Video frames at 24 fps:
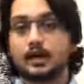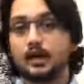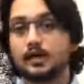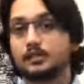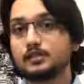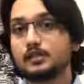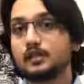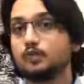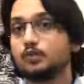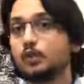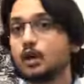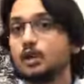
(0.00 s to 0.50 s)
I
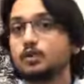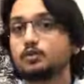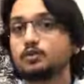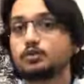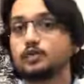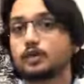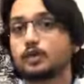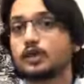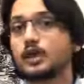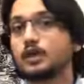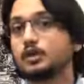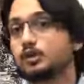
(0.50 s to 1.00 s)
said, wow,
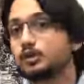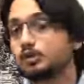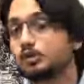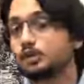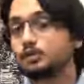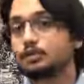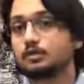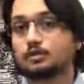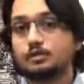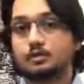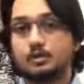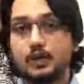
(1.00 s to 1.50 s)
Shweta,
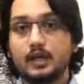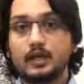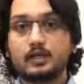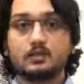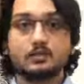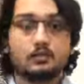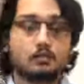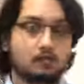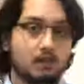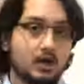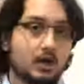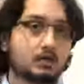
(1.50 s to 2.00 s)
good, great,
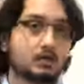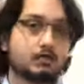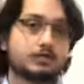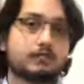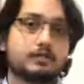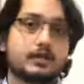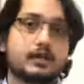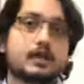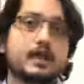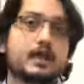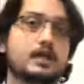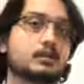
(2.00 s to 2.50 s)
wow,
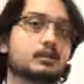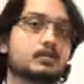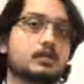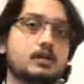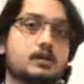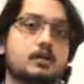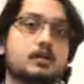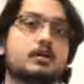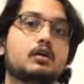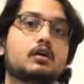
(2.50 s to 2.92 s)
fantastic.